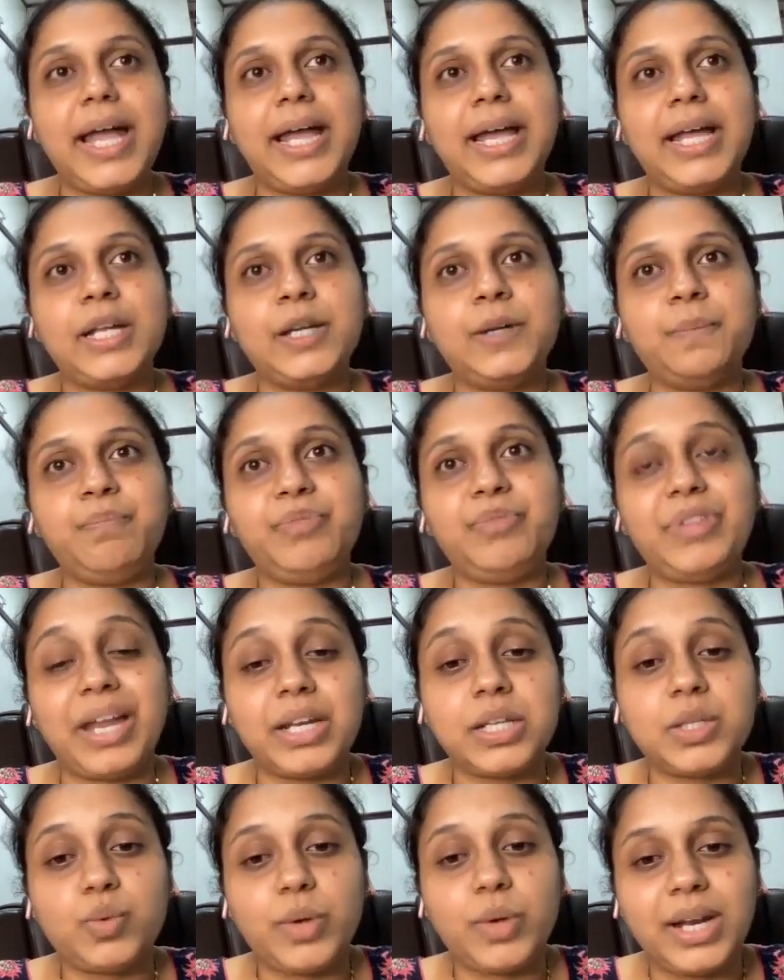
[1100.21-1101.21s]
And
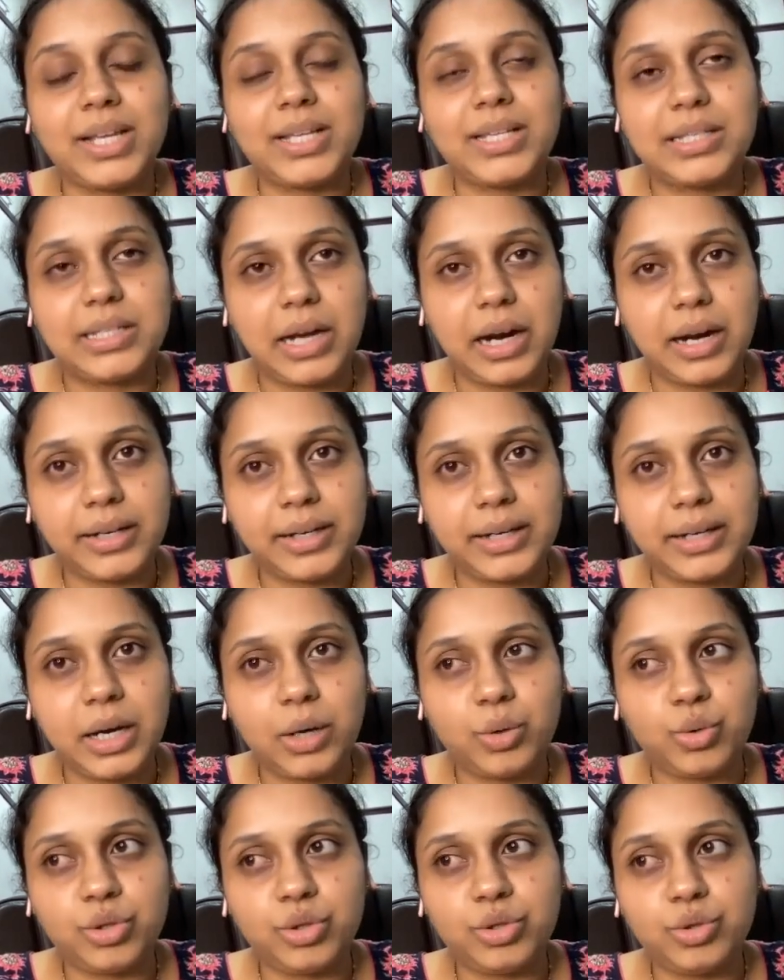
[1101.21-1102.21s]
that is when I started
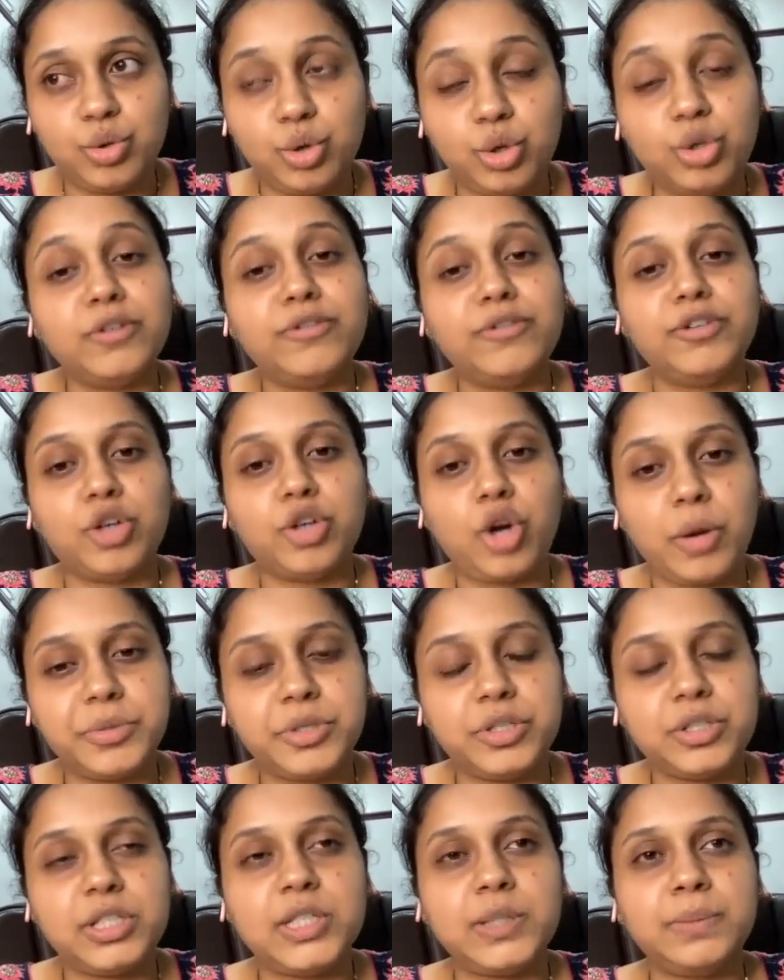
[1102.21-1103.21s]
out to look for
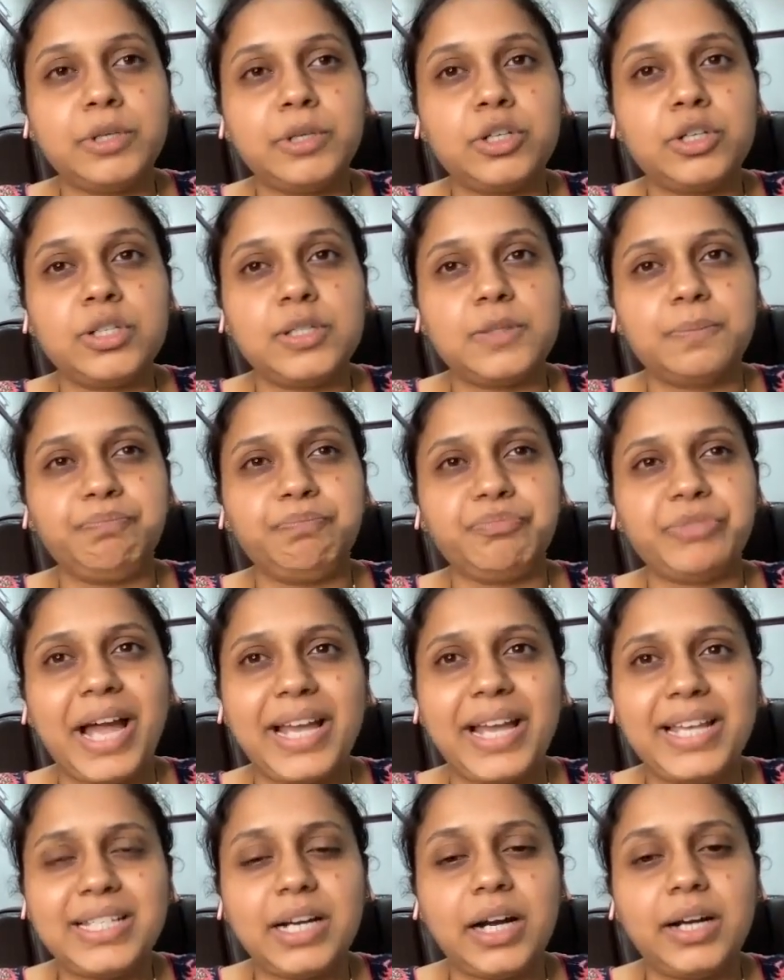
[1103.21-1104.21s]
options, because
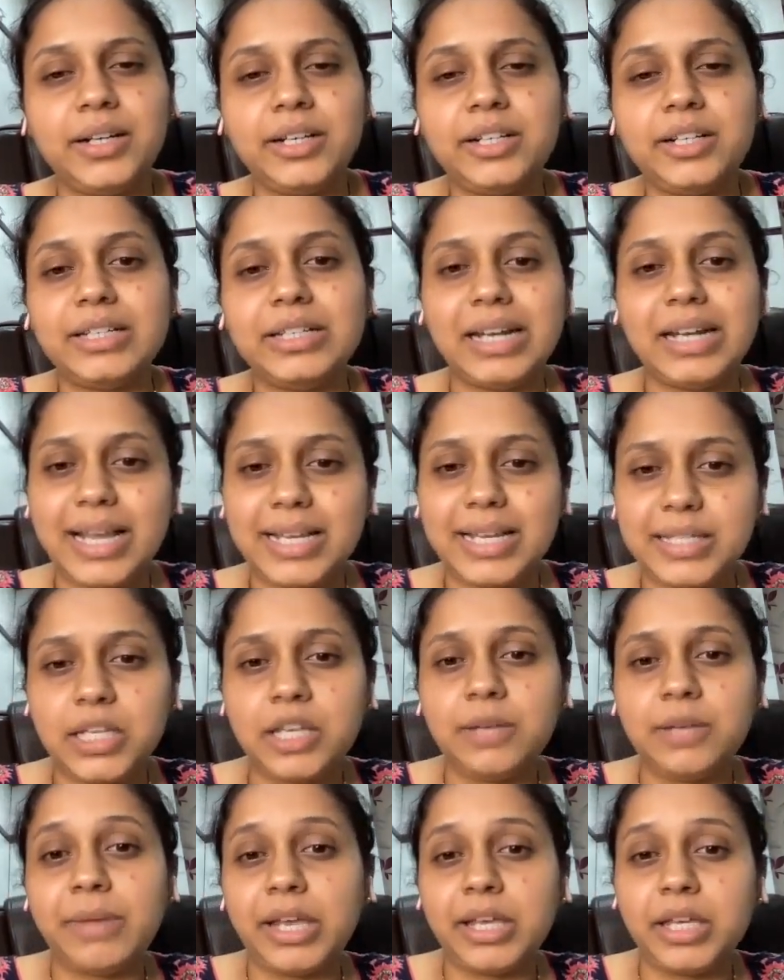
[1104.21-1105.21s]
I started
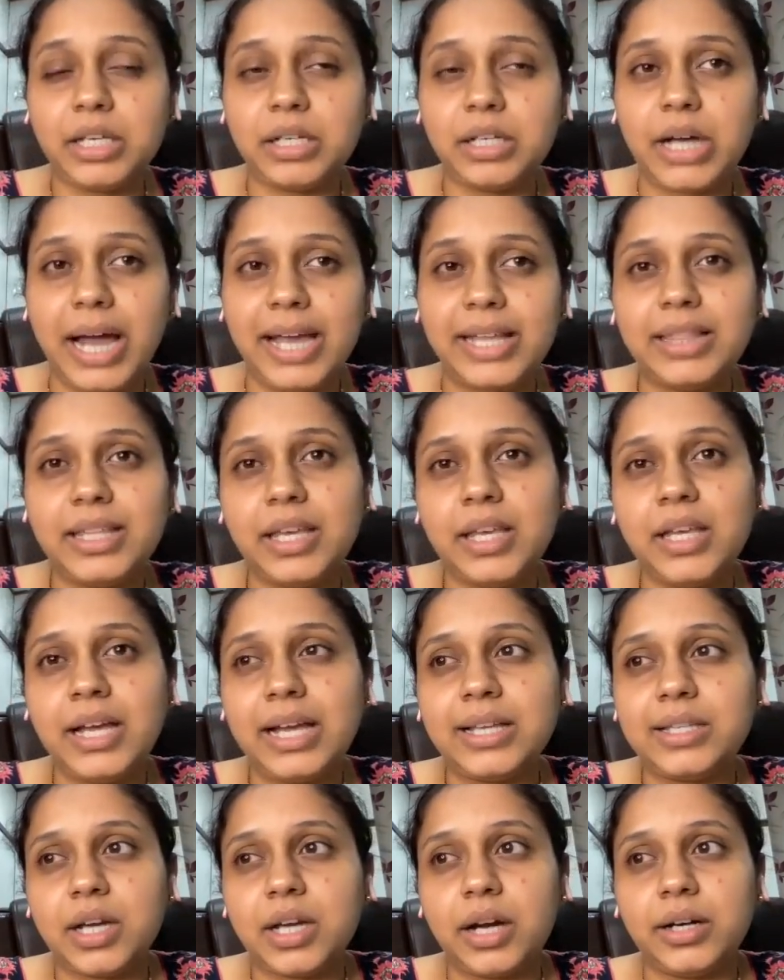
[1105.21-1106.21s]
realizing I
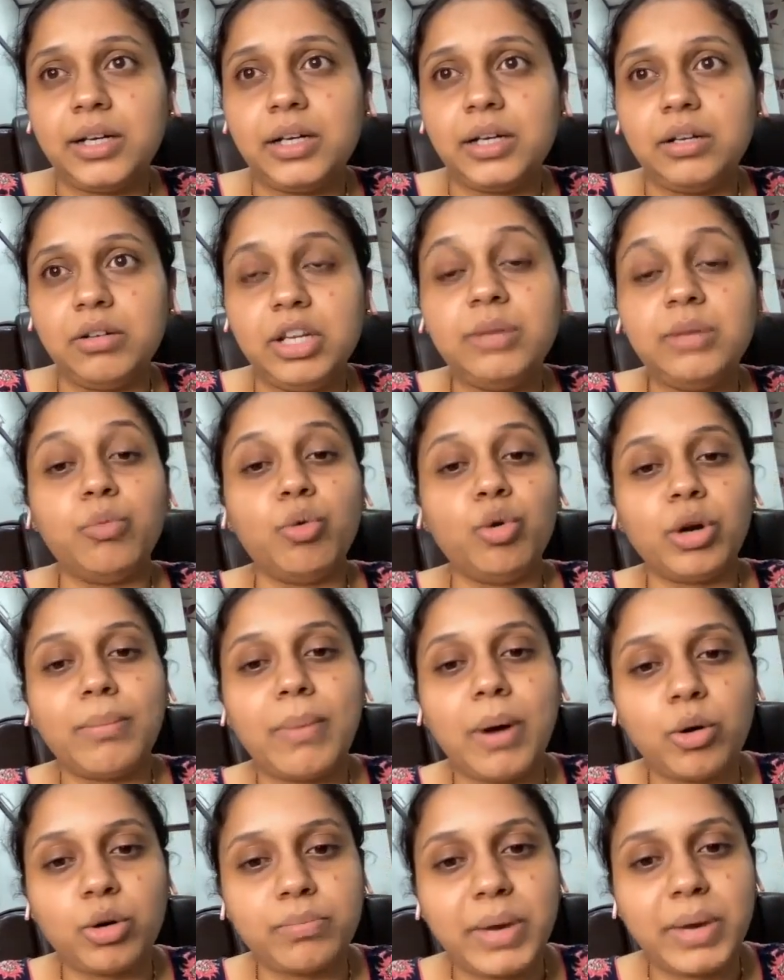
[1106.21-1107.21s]
think I started learning more
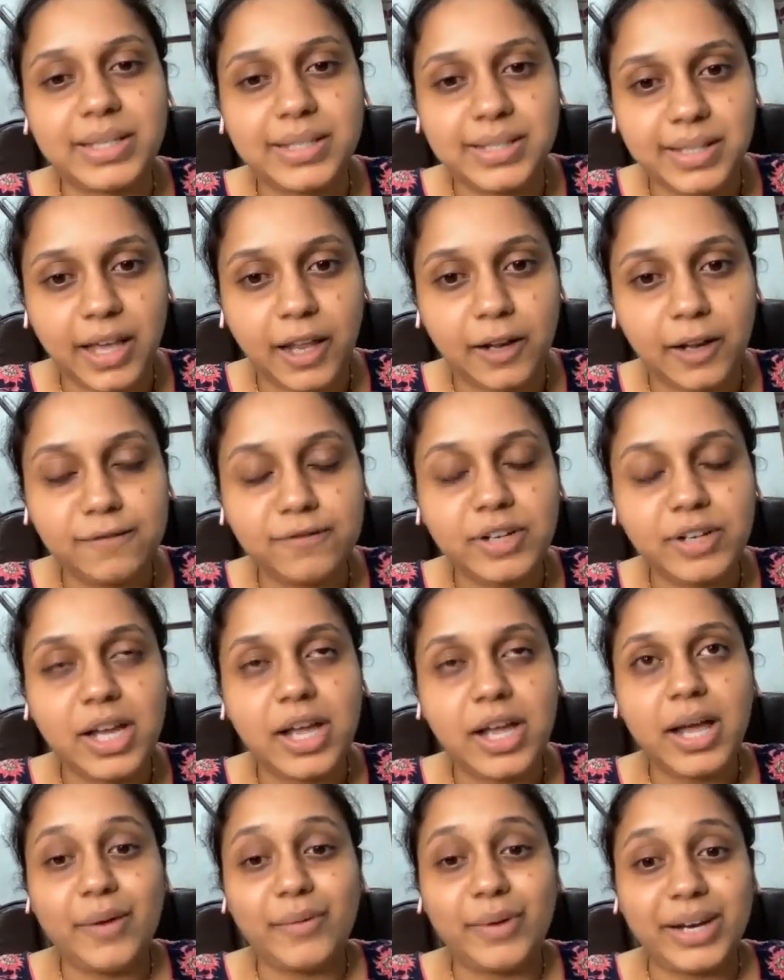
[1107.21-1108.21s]
about myself
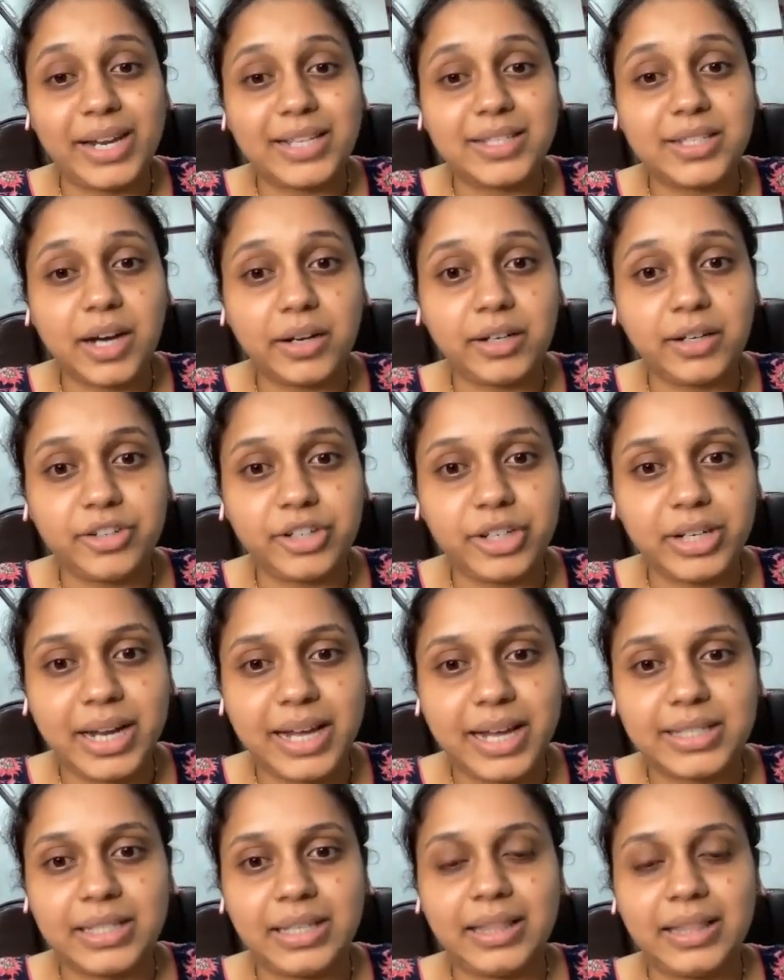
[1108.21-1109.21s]
when I started
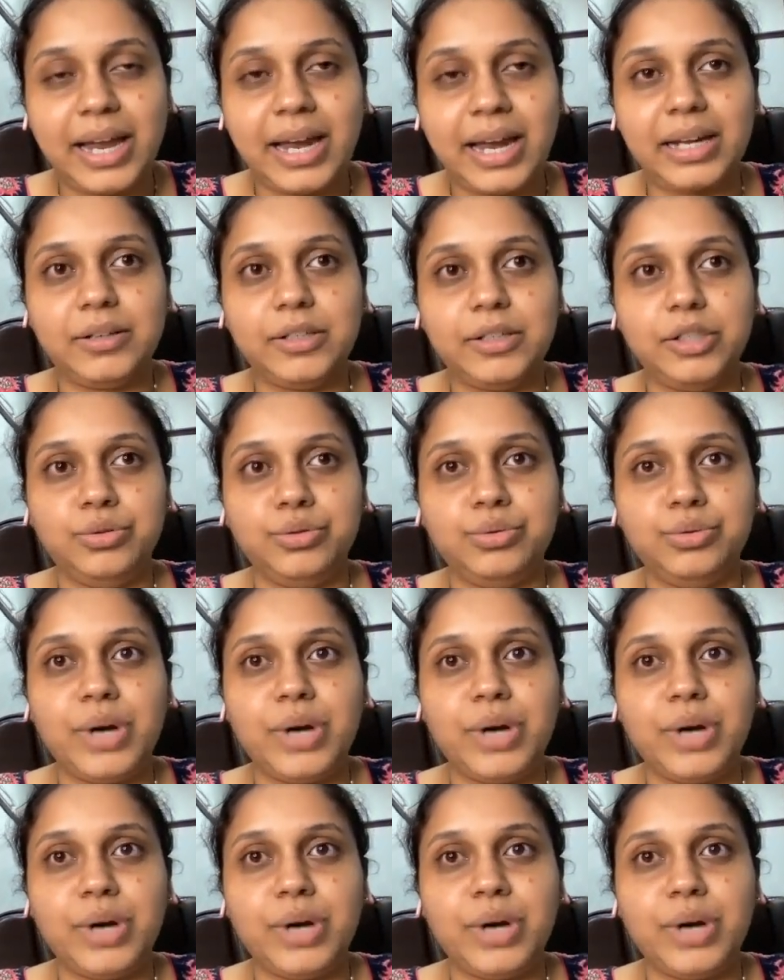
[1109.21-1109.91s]
realizing that